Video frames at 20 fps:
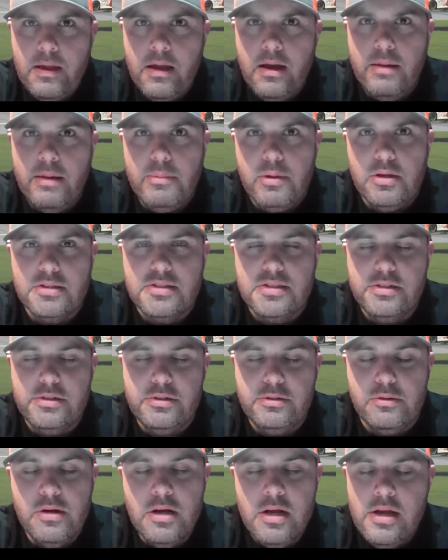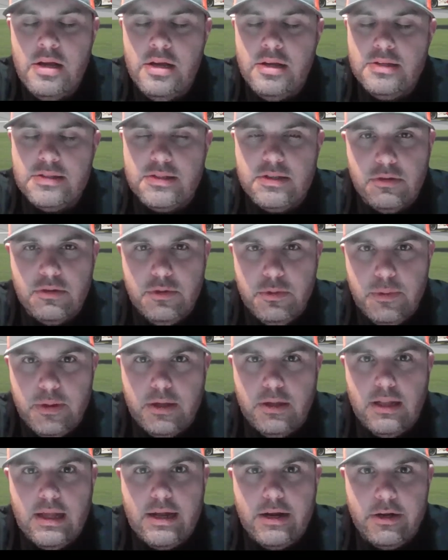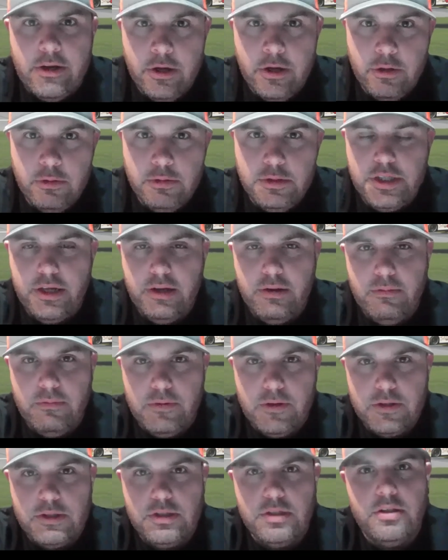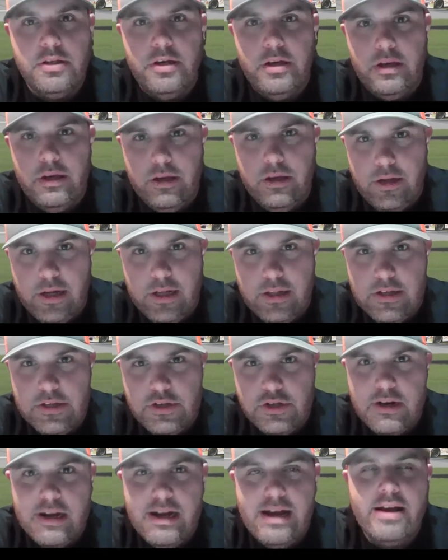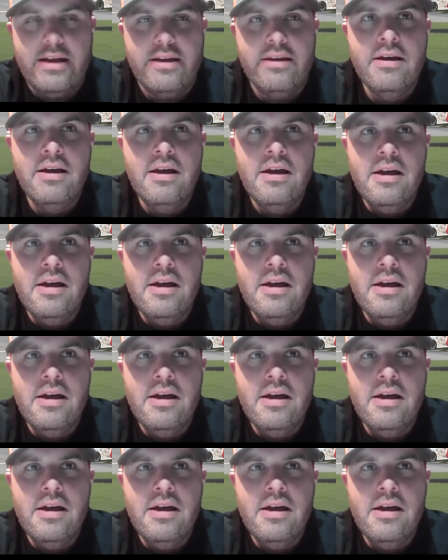I'm also still doing a lot of coaching virtually and at the track.